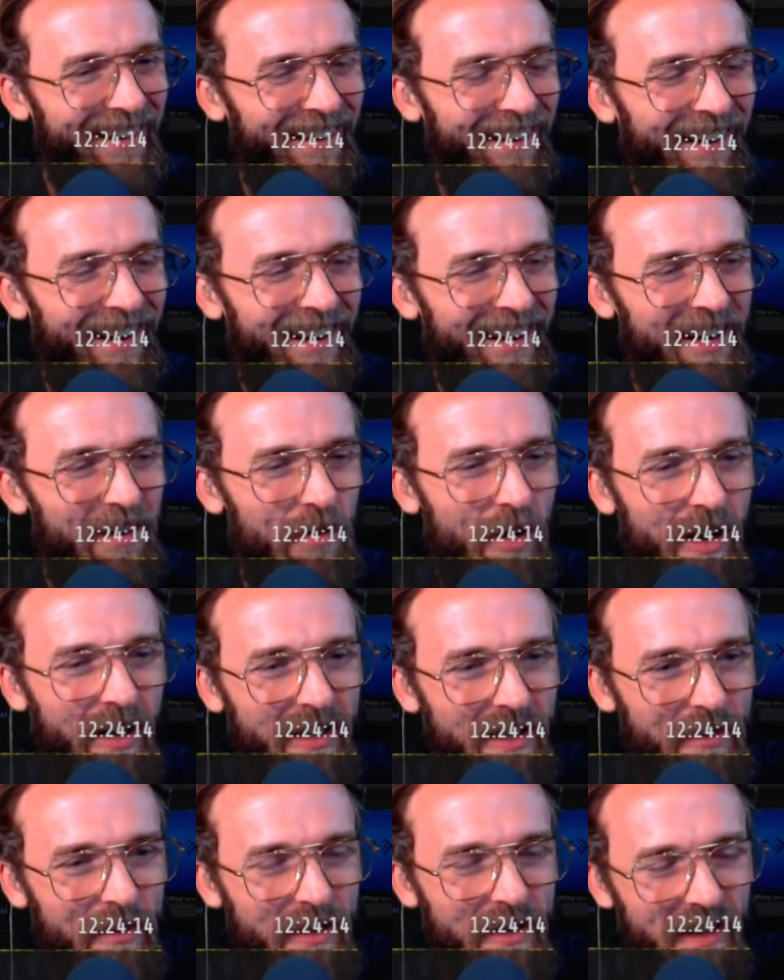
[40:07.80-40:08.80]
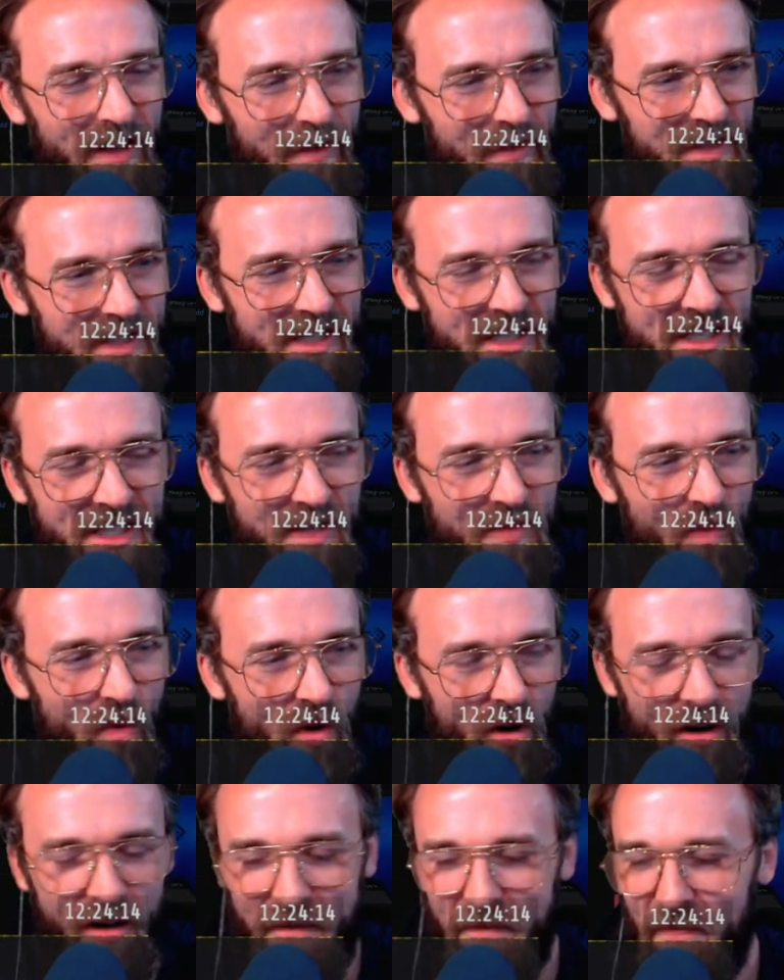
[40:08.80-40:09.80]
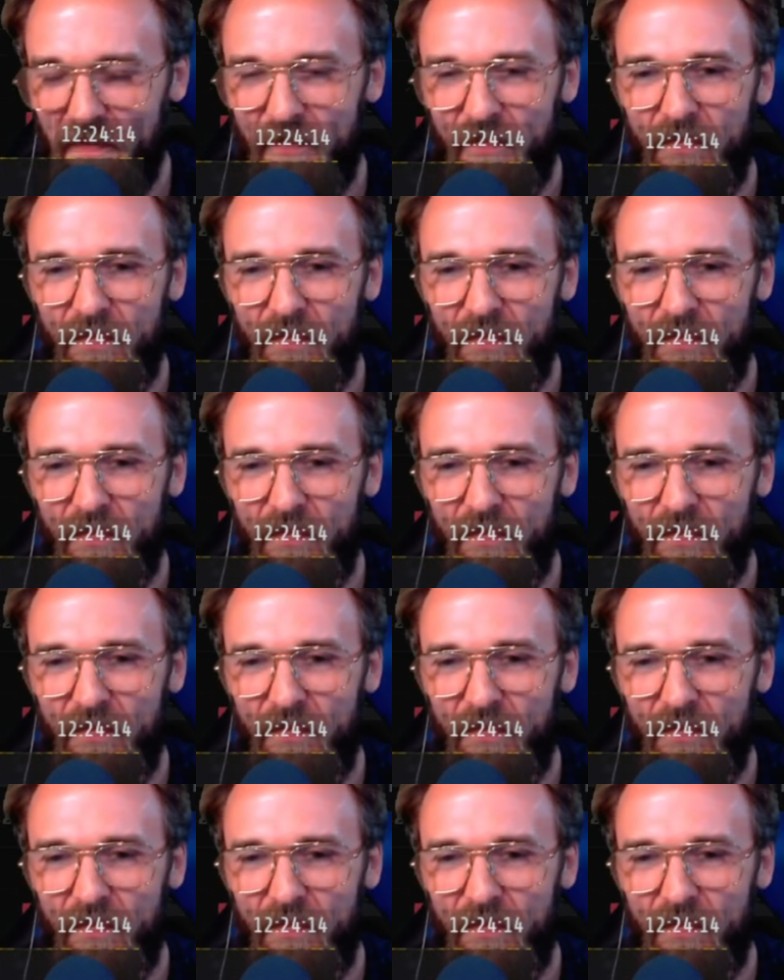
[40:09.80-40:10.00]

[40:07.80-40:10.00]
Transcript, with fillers: All right, come on. Let me let me see some more.